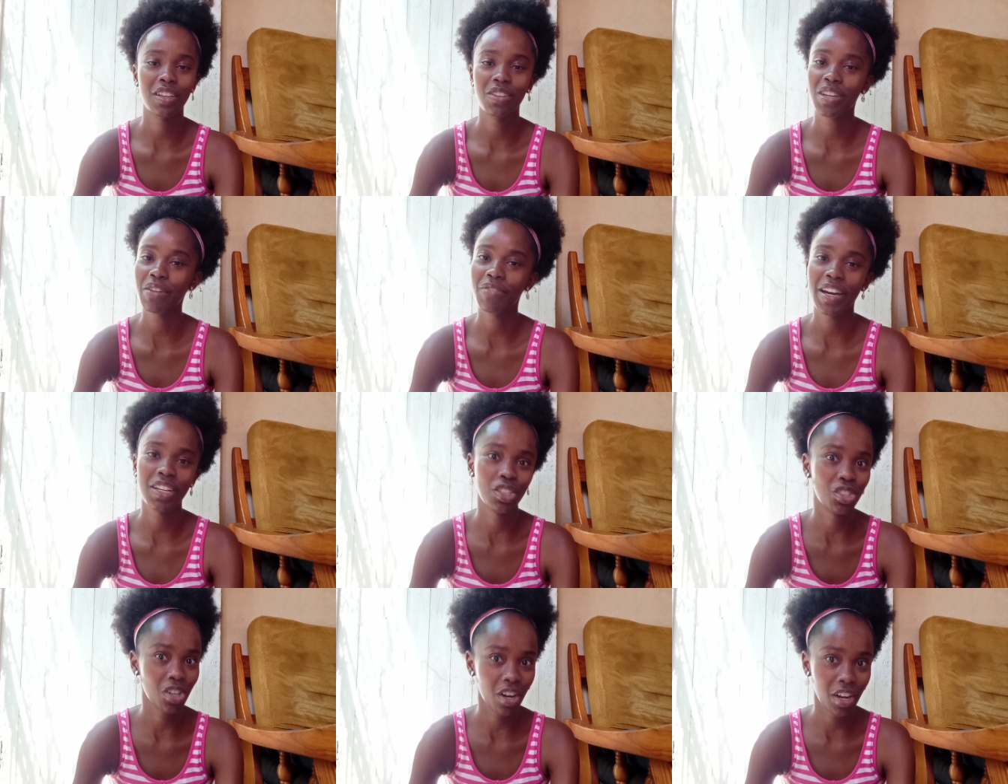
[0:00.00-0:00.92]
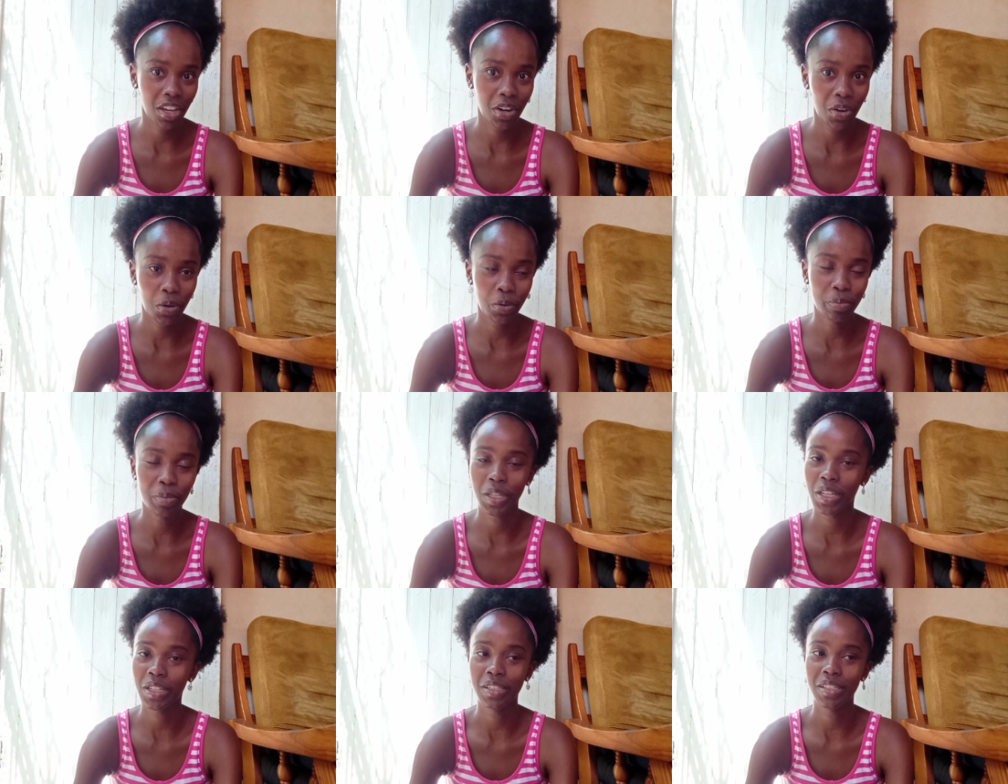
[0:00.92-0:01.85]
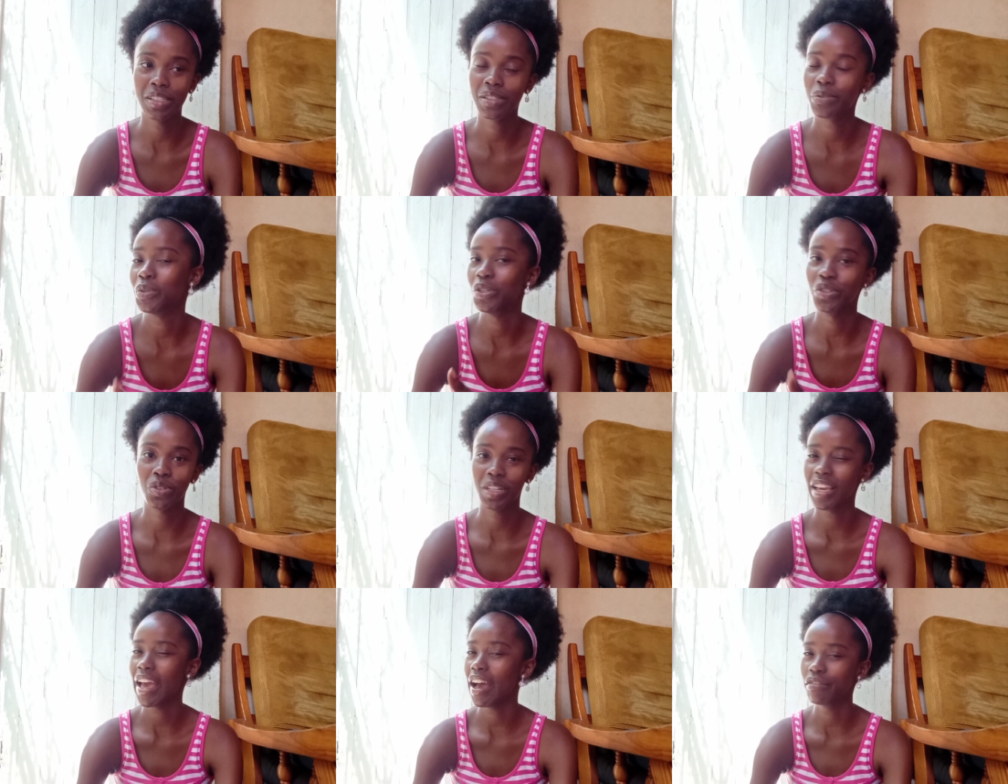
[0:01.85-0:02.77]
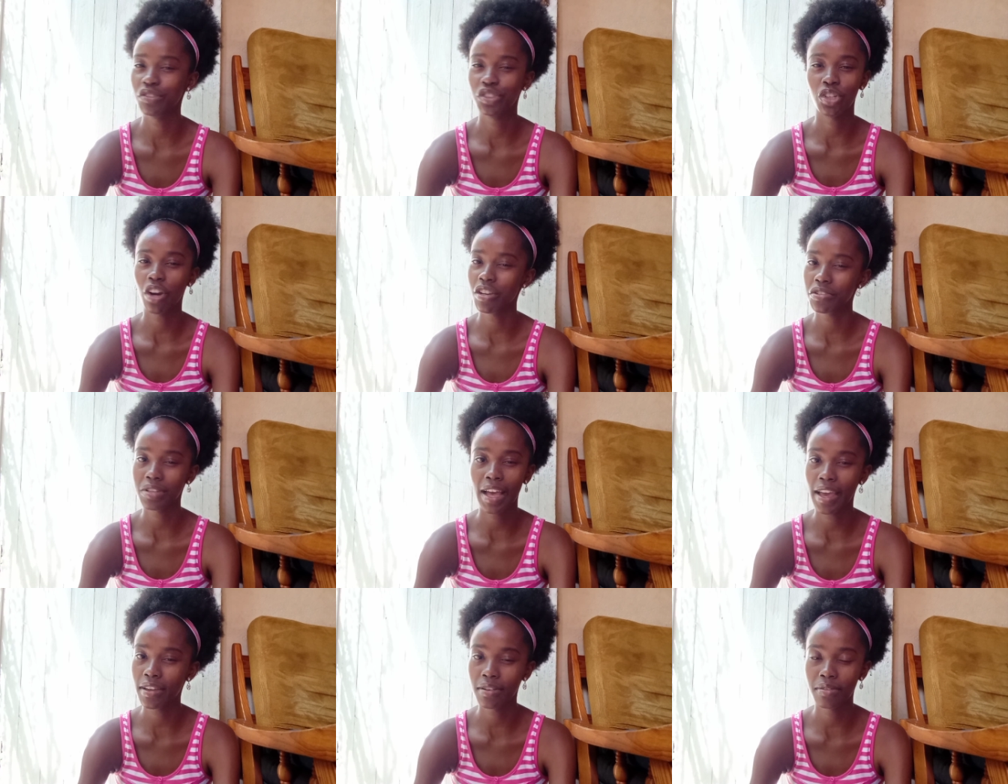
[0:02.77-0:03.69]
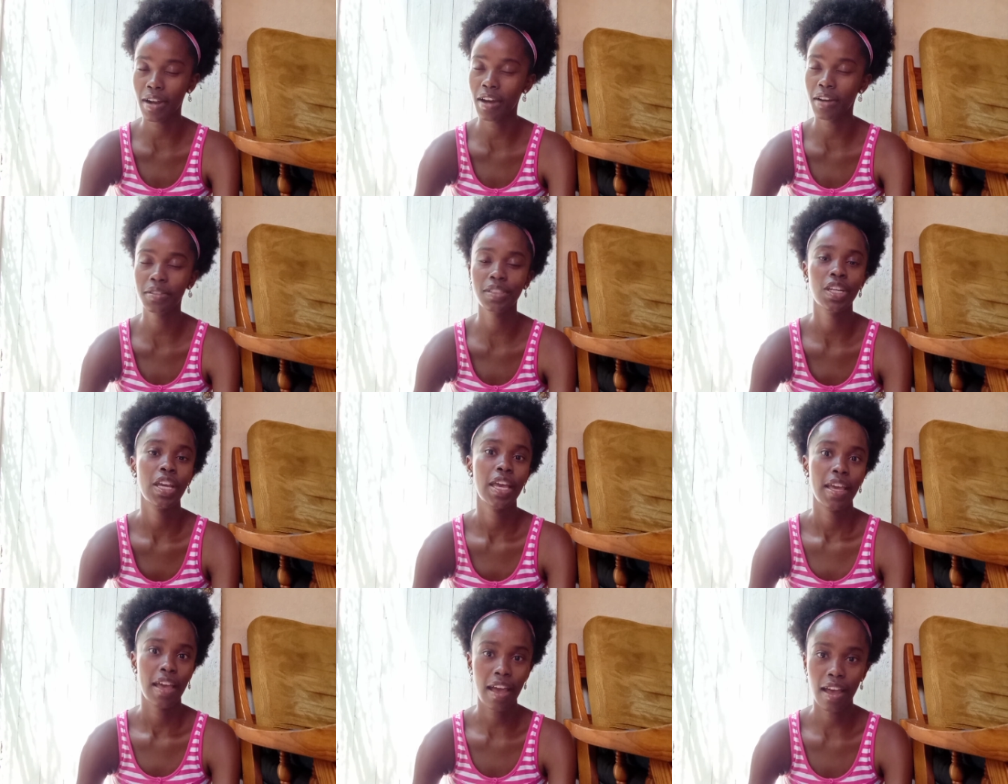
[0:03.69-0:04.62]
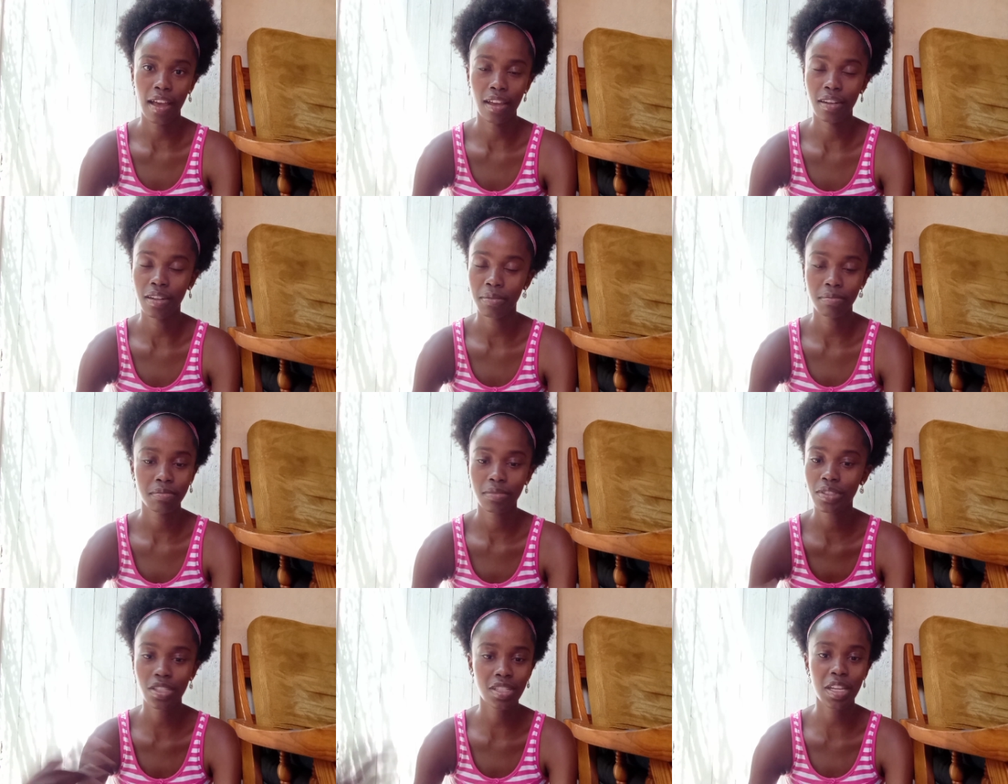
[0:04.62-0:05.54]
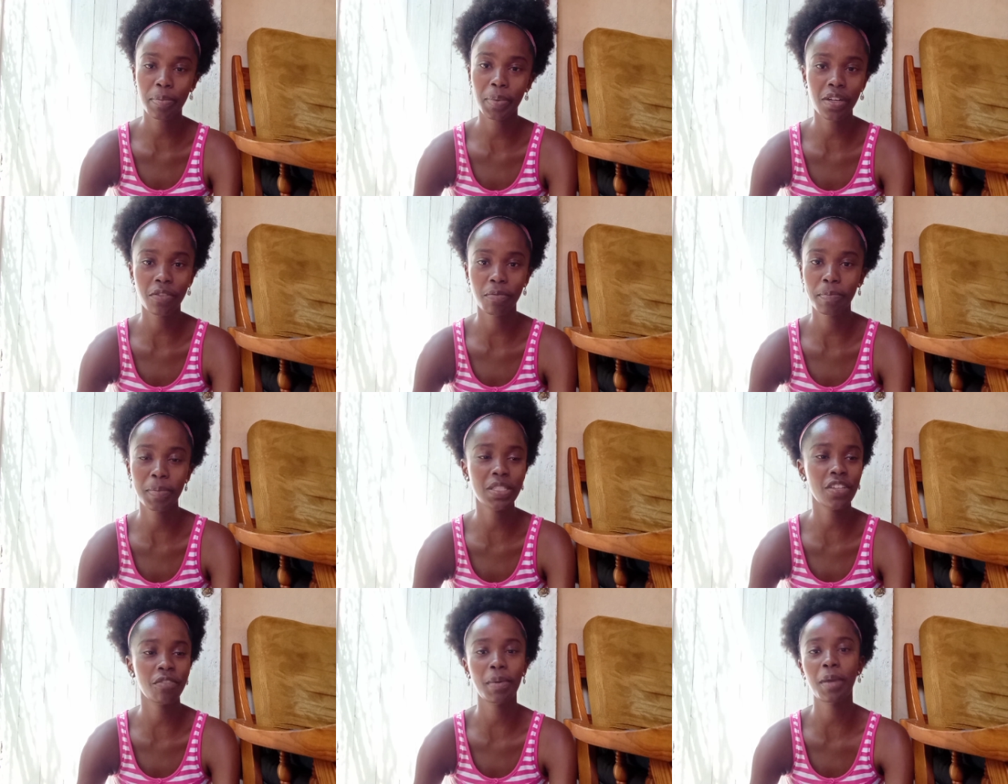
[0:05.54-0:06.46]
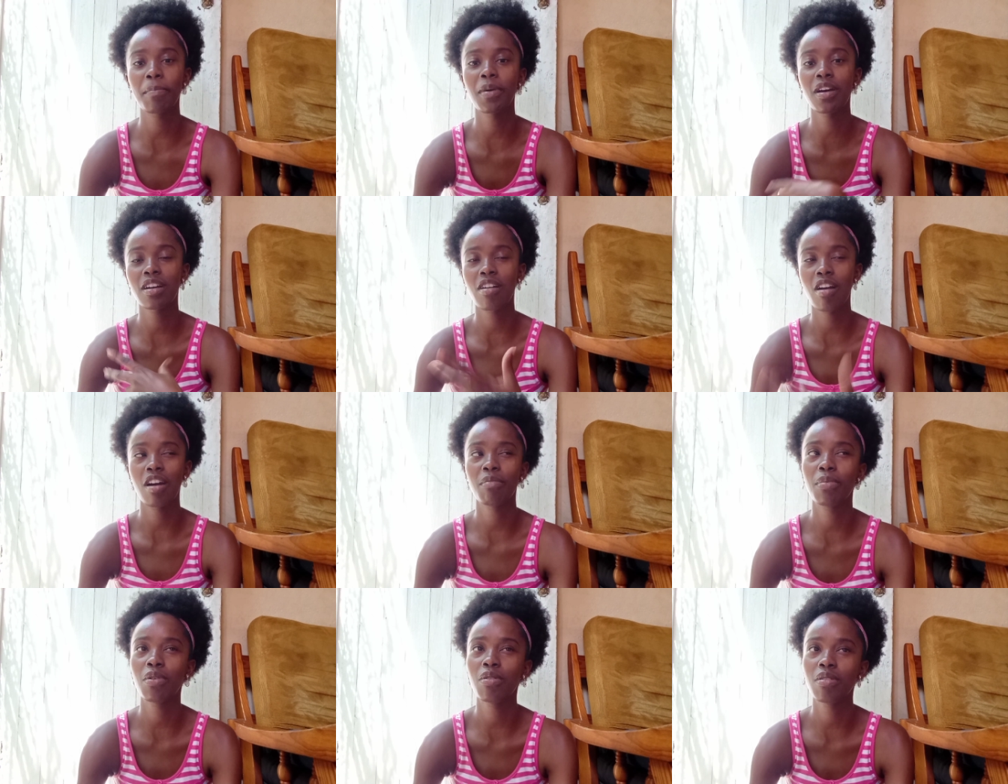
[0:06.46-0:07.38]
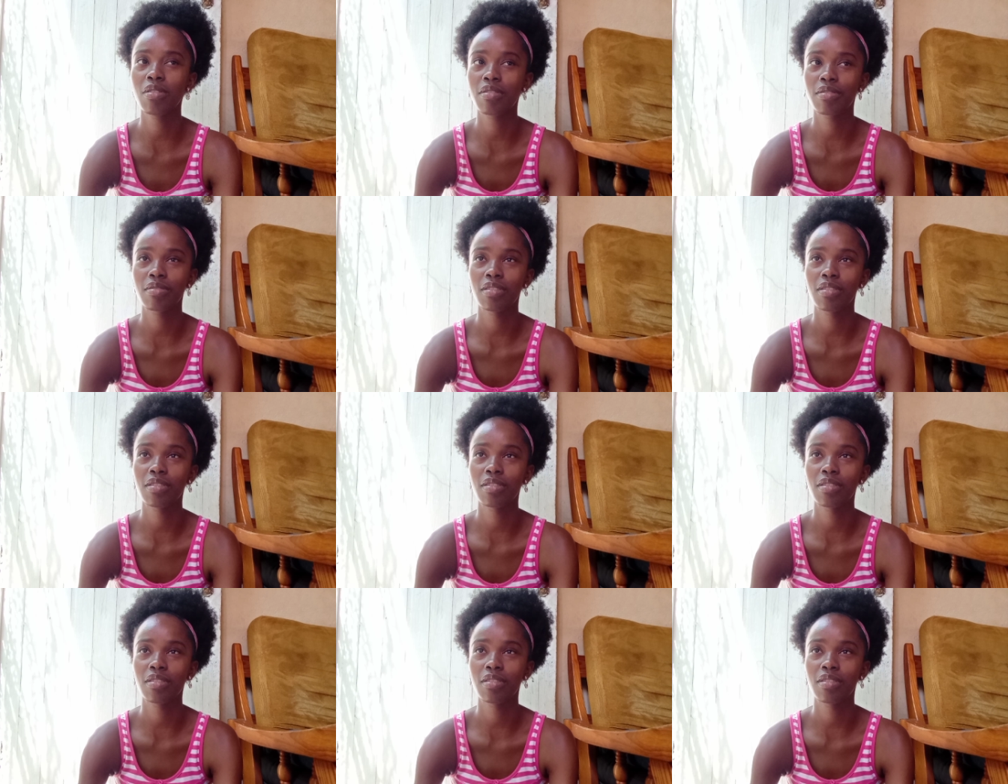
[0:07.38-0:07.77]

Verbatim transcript: You can find a jar at home because we usually have jars lying around, and you just need a piece of paper, cardboard,